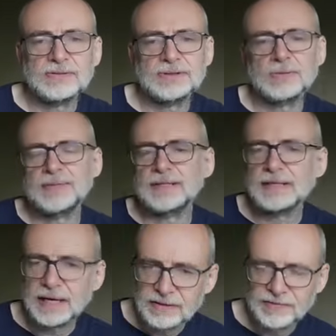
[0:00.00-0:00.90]
Of course, it will be in the
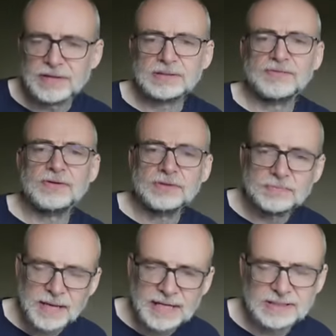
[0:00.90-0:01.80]
9th house if you
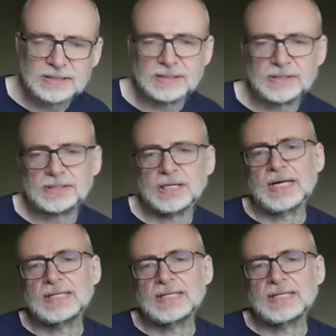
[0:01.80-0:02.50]
use Placidus.